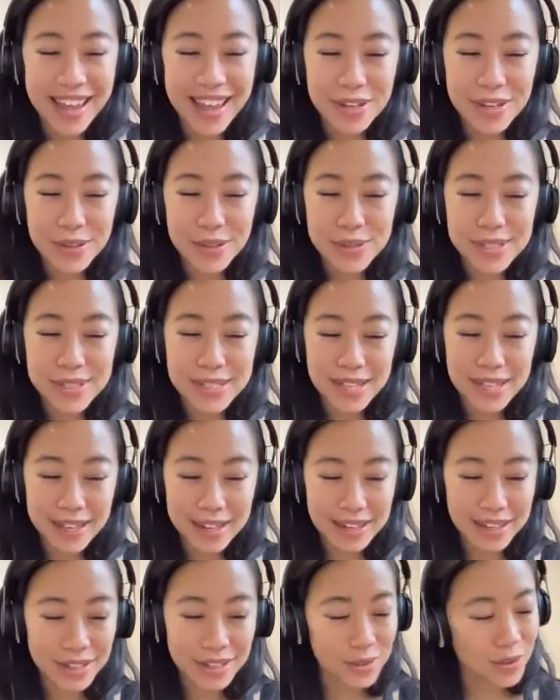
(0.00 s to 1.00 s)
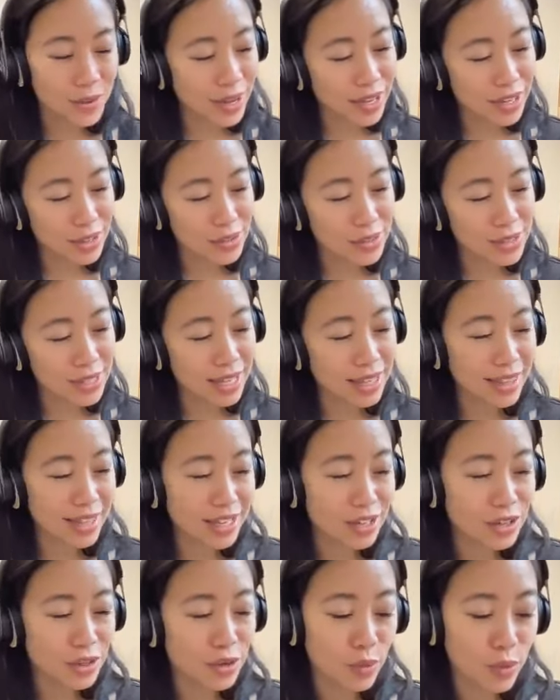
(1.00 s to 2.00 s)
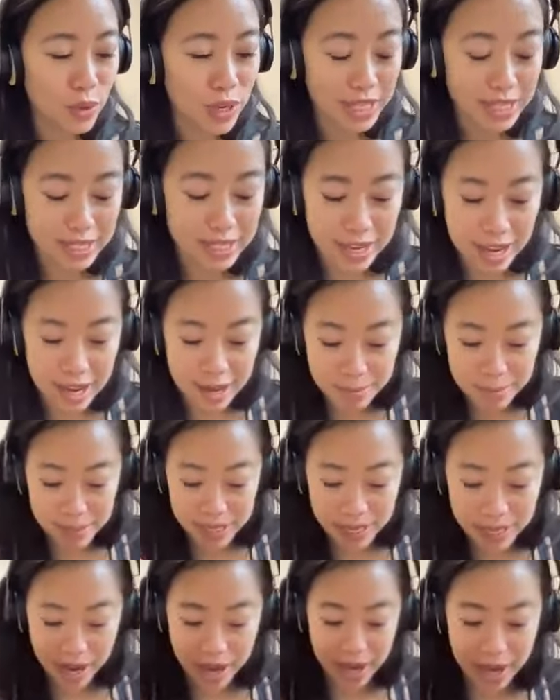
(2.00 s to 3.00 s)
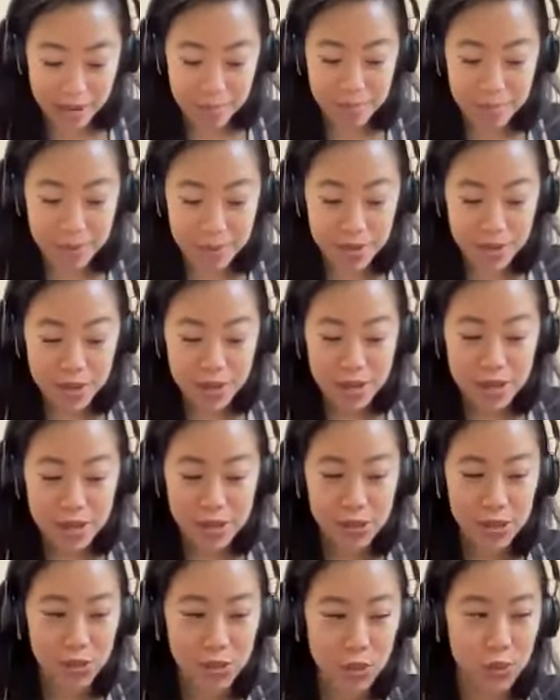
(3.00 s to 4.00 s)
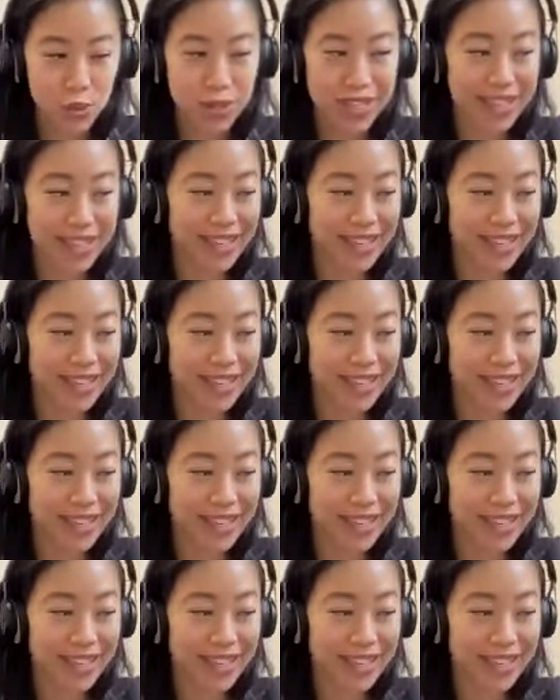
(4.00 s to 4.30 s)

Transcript: And you said it, you you said like it's coming up so we